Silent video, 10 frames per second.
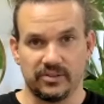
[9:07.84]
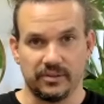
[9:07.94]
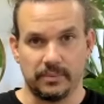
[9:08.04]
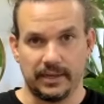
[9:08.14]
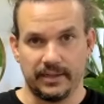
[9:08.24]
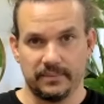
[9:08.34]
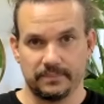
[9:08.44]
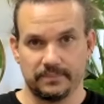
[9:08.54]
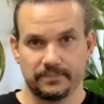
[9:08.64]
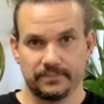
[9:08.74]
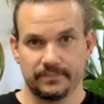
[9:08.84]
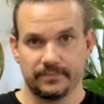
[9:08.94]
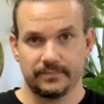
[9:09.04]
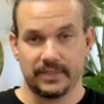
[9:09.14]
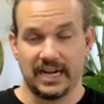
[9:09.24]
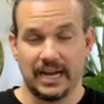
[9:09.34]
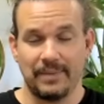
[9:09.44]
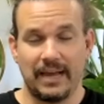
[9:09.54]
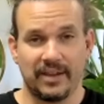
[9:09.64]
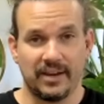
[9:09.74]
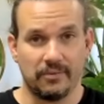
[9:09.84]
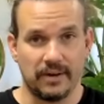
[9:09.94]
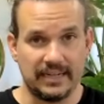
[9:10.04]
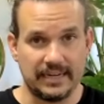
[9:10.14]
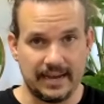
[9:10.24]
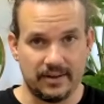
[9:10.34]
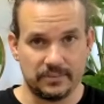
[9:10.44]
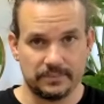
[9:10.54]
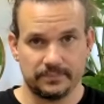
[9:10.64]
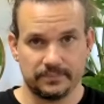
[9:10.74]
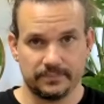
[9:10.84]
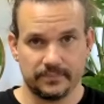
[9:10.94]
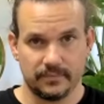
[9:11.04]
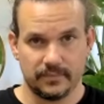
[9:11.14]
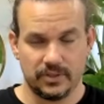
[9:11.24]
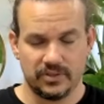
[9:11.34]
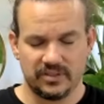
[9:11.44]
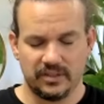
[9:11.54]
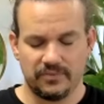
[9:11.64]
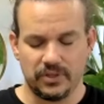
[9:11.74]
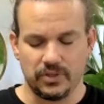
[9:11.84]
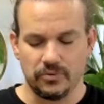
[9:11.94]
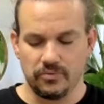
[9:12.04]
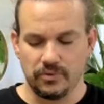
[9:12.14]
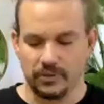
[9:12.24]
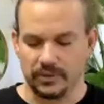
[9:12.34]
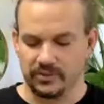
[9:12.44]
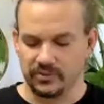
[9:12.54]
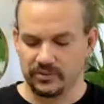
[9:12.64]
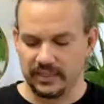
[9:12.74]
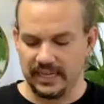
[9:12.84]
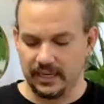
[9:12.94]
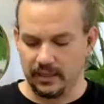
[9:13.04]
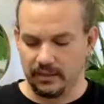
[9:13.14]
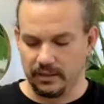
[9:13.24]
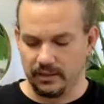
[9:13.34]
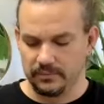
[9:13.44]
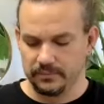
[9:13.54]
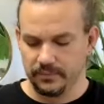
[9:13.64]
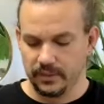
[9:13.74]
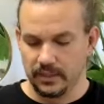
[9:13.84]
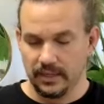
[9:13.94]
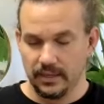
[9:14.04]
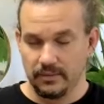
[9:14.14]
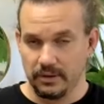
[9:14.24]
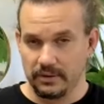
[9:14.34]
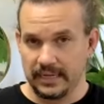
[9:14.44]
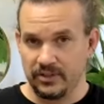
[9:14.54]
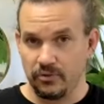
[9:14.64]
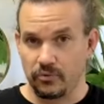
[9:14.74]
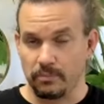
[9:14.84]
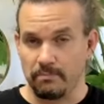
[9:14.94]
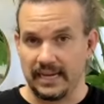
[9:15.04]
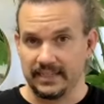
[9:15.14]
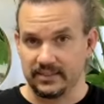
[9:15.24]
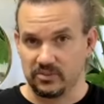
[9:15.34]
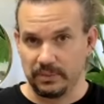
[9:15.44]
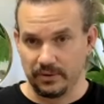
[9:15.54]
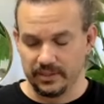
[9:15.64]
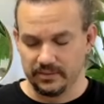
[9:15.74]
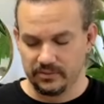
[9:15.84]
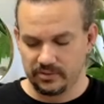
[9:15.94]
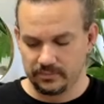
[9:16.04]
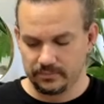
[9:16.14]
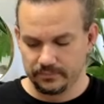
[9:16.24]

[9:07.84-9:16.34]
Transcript: in the body. I'm having it right now. Just see if you notice anything. Then I'll guide you through my experience.